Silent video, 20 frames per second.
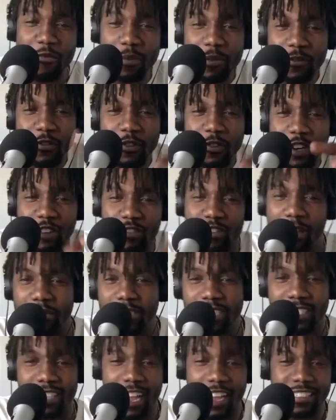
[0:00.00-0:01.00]
flirting around with
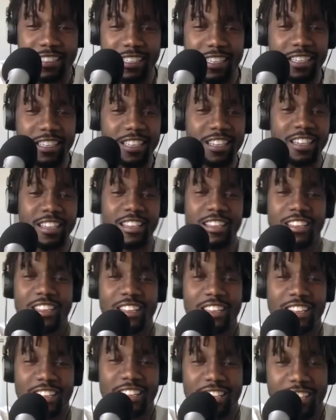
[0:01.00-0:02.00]
stocks lately?
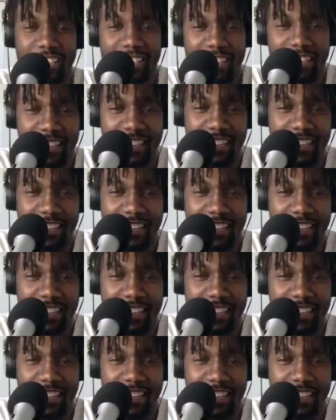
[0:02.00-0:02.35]
Uh,